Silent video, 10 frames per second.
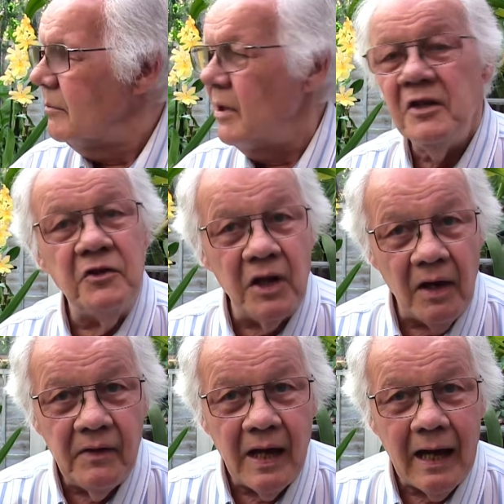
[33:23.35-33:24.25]
But it's
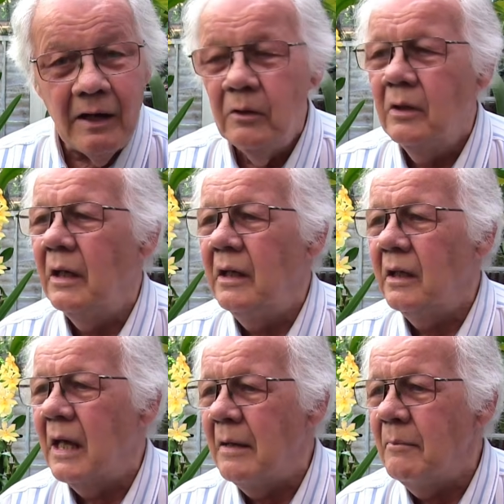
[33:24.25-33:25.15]
done now and
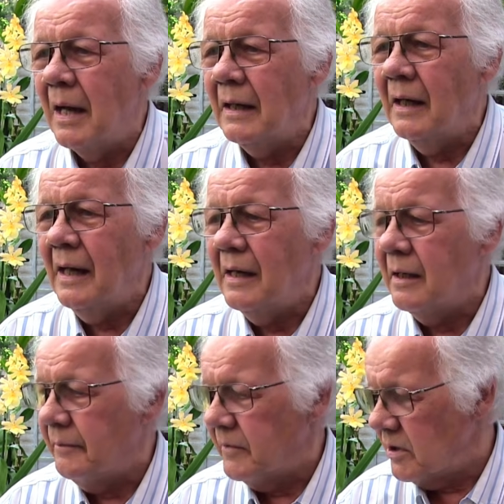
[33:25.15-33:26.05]
it came back clear.